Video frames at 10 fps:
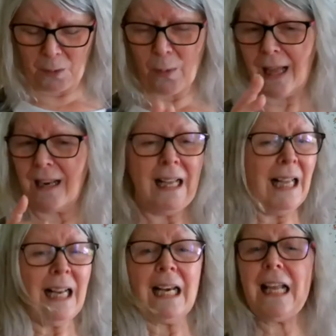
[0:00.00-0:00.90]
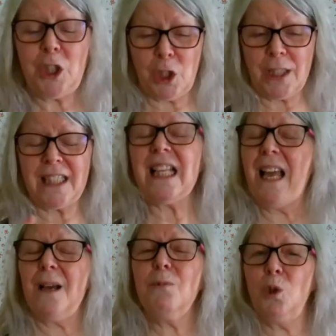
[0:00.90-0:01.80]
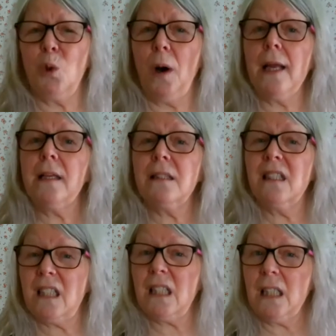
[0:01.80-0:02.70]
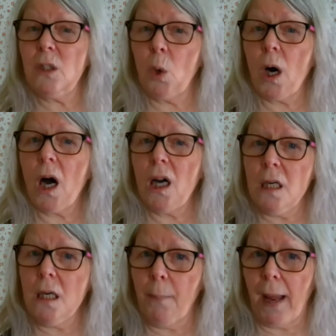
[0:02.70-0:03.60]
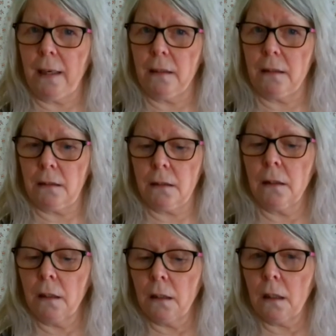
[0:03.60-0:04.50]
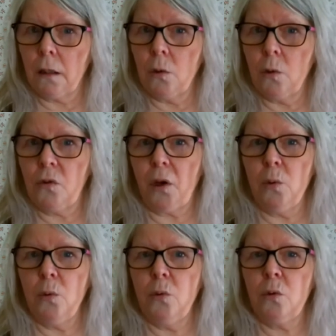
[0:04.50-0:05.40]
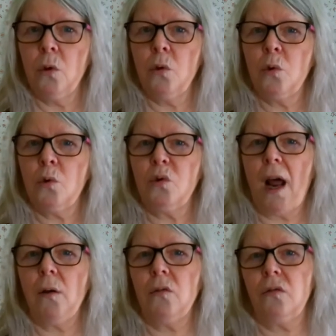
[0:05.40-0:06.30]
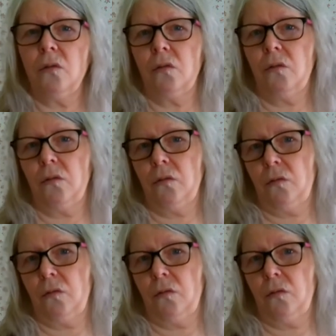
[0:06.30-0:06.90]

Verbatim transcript: well, let's just say I'm sure I can see your underpants through those trousers.